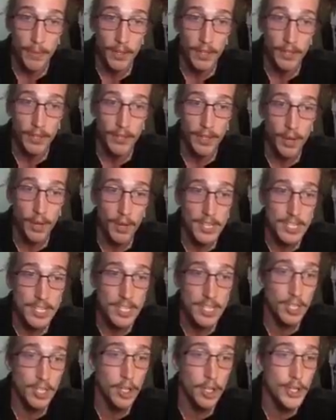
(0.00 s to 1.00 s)
Notice
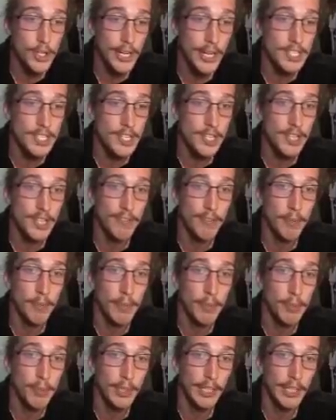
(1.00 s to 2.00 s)
this little transition for
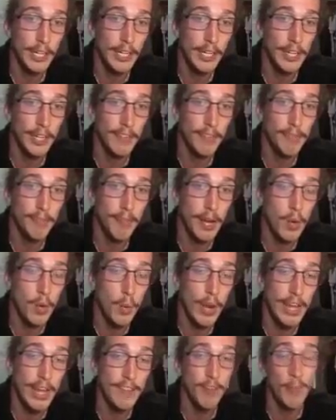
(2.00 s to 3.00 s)
me bringing my
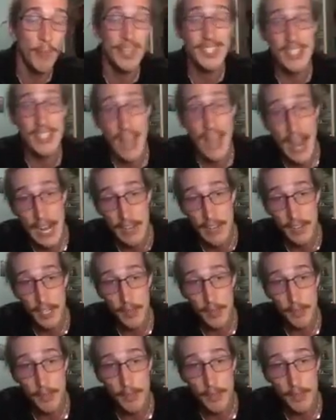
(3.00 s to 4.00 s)
weight from the side of
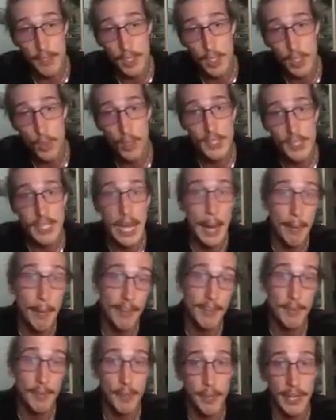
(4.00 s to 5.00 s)
him to on top
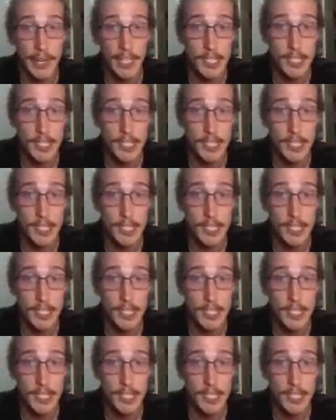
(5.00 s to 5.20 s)
of him to break his